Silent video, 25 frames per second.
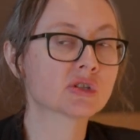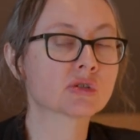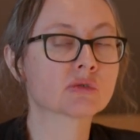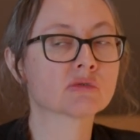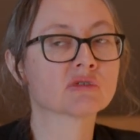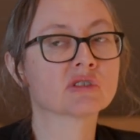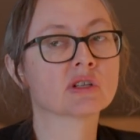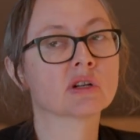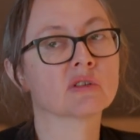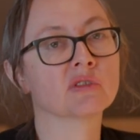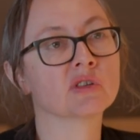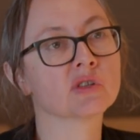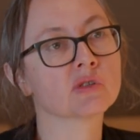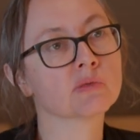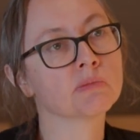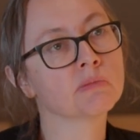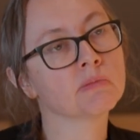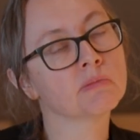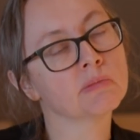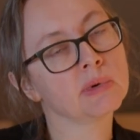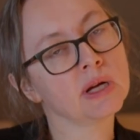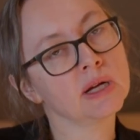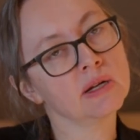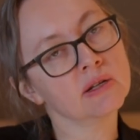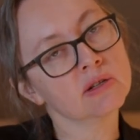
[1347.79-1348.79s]
So there is a
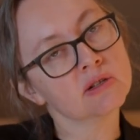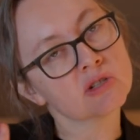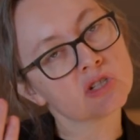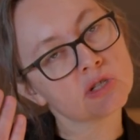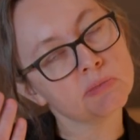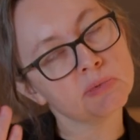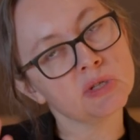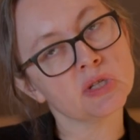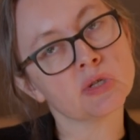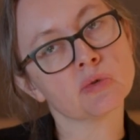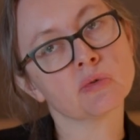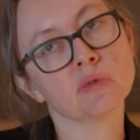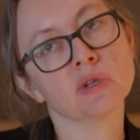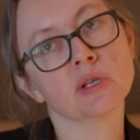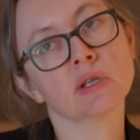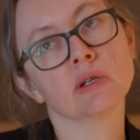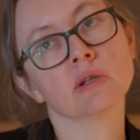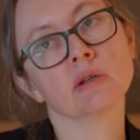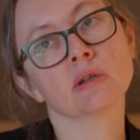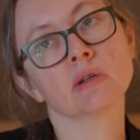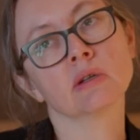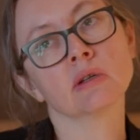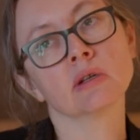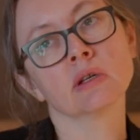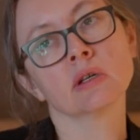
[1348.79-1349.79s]
balance
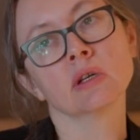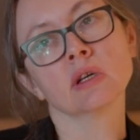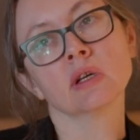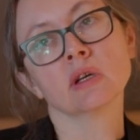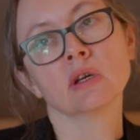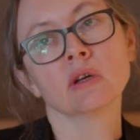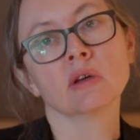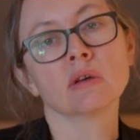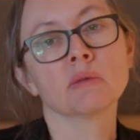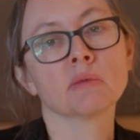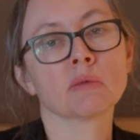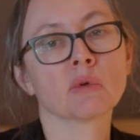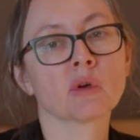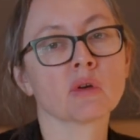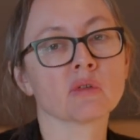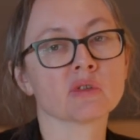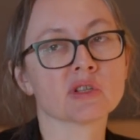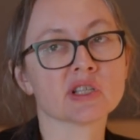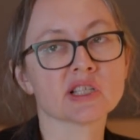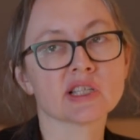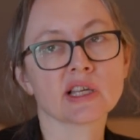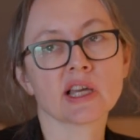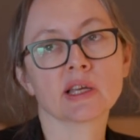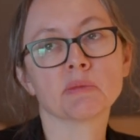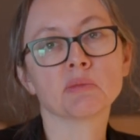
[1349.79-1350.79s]
between
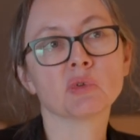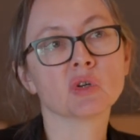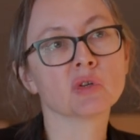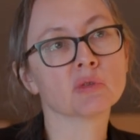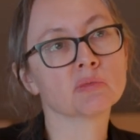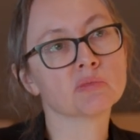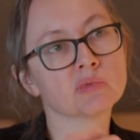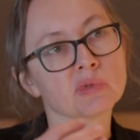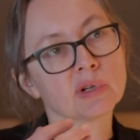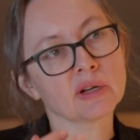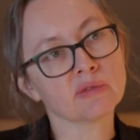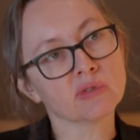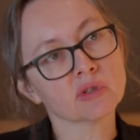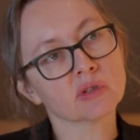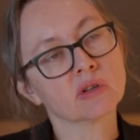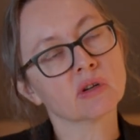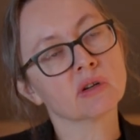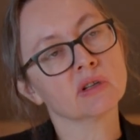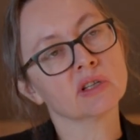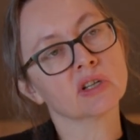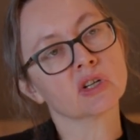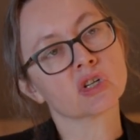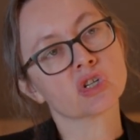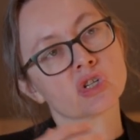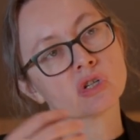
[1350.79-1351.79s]
consignment, private
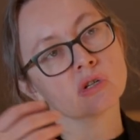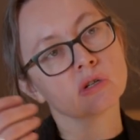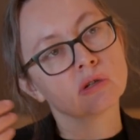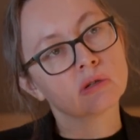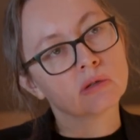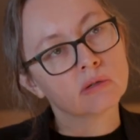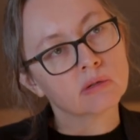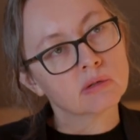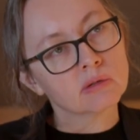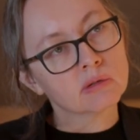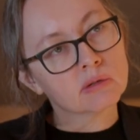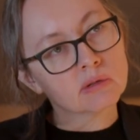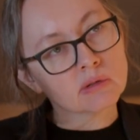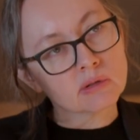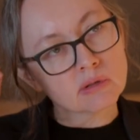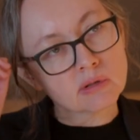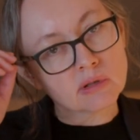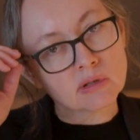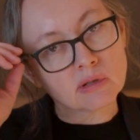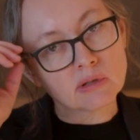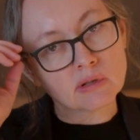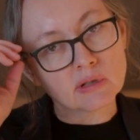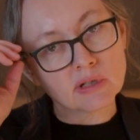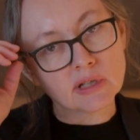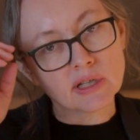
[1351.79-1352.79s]
collection,
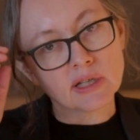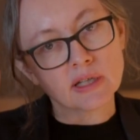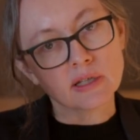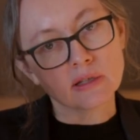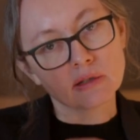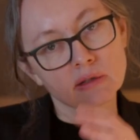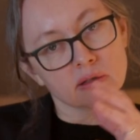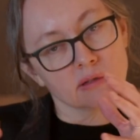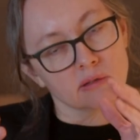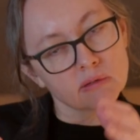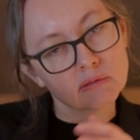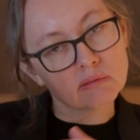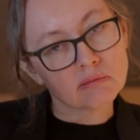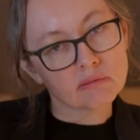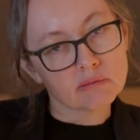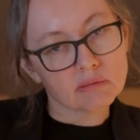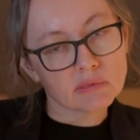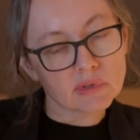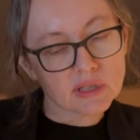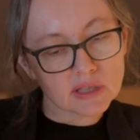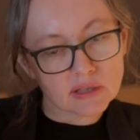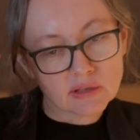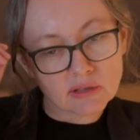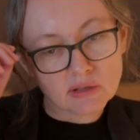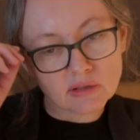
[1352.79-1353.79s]
and
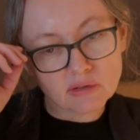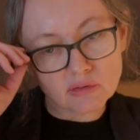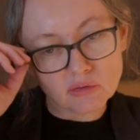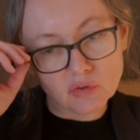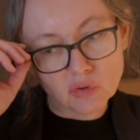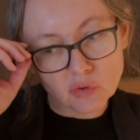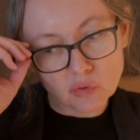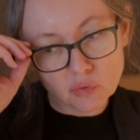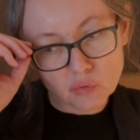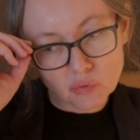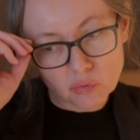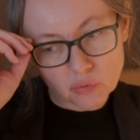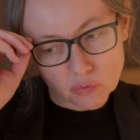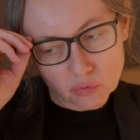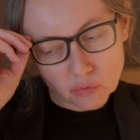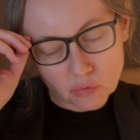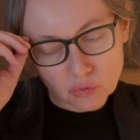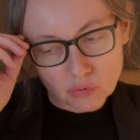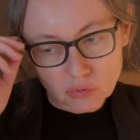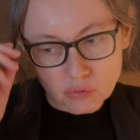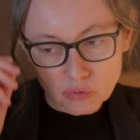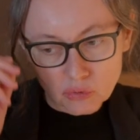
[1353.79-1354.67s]
a new